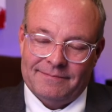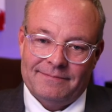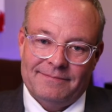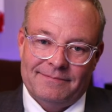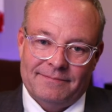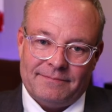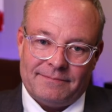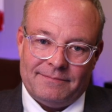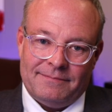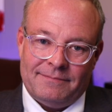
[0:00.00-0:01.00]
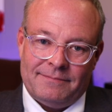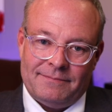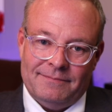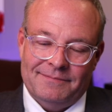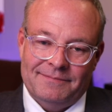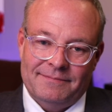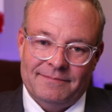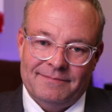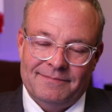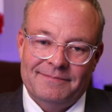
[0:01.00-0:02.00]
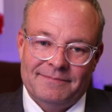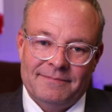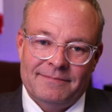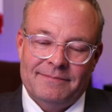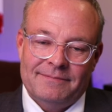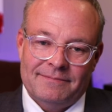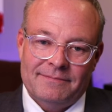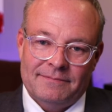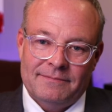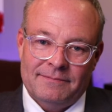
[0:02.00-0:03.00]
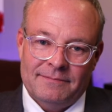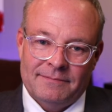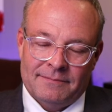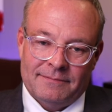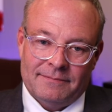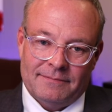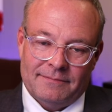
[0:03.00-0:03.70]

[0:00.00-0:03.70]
(not speaking)